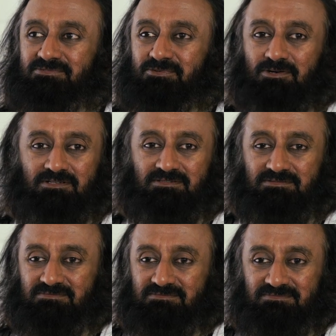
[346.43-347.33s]
for
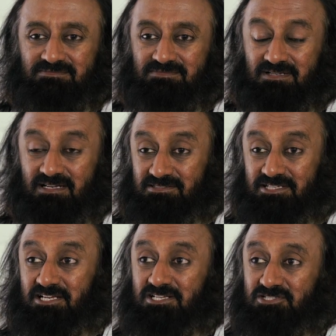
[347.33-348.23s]

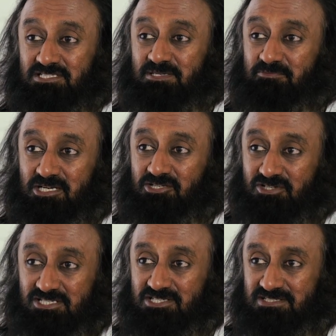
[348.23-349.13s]
taking such a big
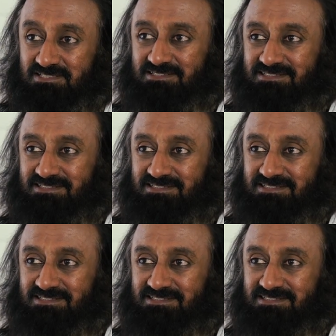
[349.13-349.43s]
risk.